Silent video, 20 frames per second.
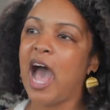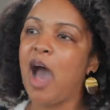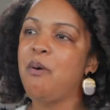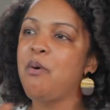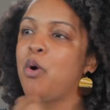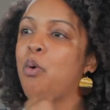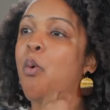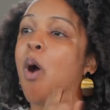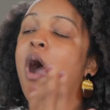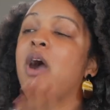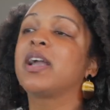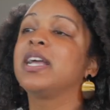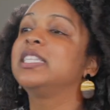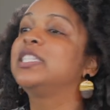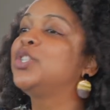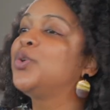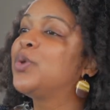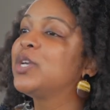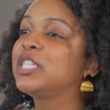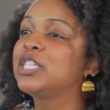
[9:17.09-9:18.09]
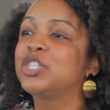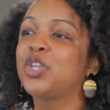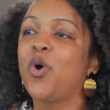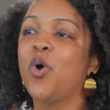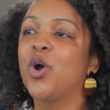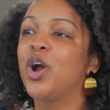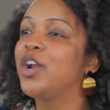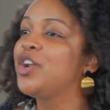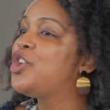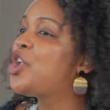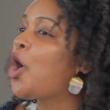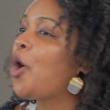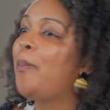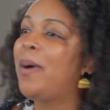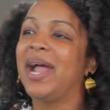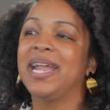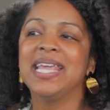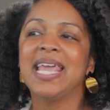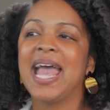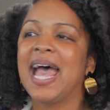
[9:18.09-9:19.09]
I would walk into a store.
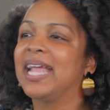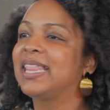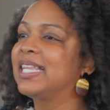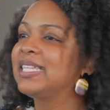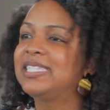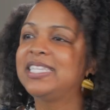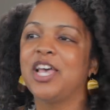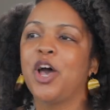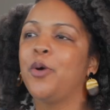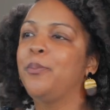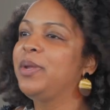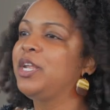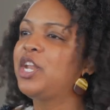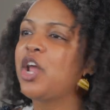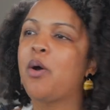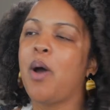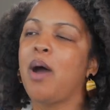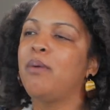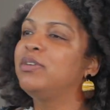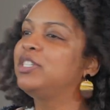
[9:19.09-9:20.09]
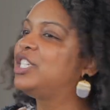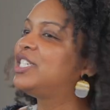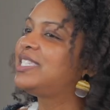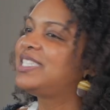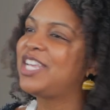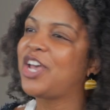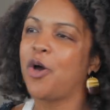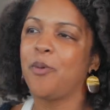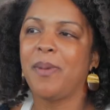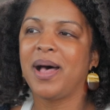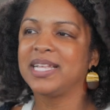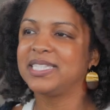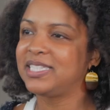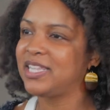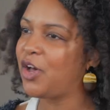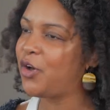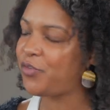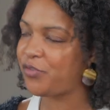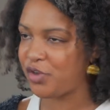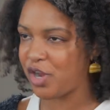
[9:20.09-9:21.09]
Nobody had to tell me no. I would just tell
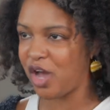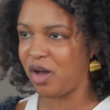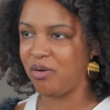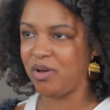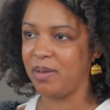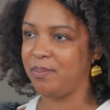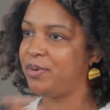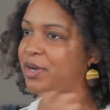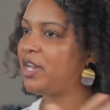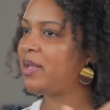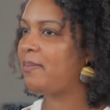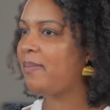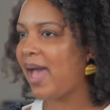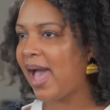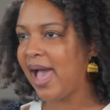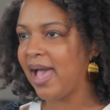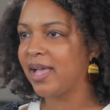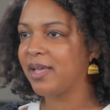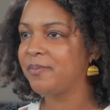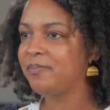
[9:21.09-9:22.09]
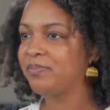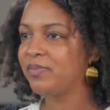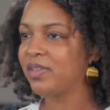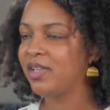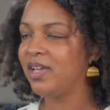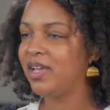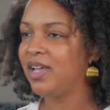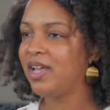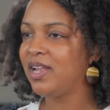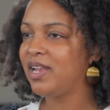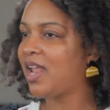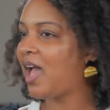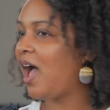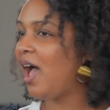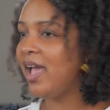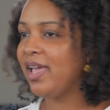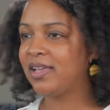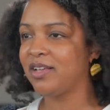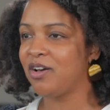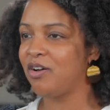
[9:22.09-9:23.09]
myself no and put it back.
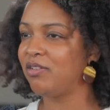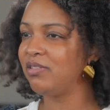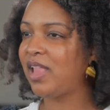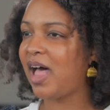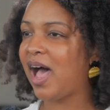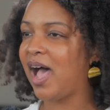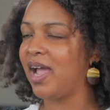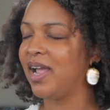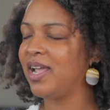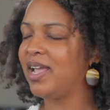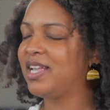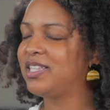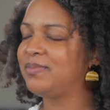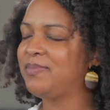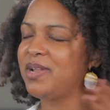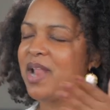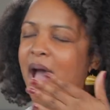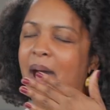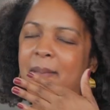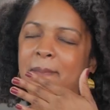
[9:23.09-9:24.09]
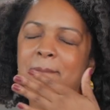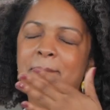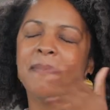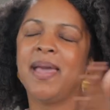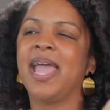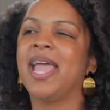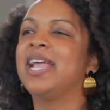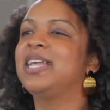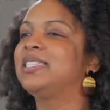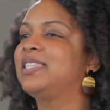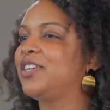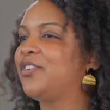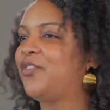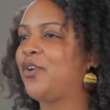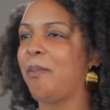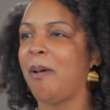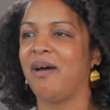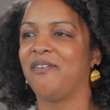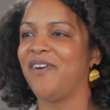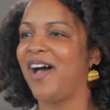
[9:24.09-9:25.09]
Now, I ain't going to lie. It has been amazing
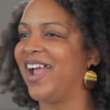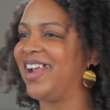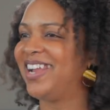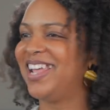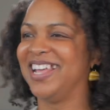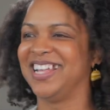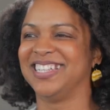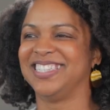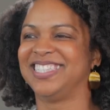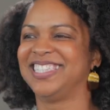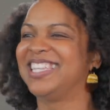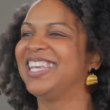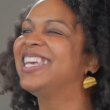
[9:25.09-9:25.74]
for my finances.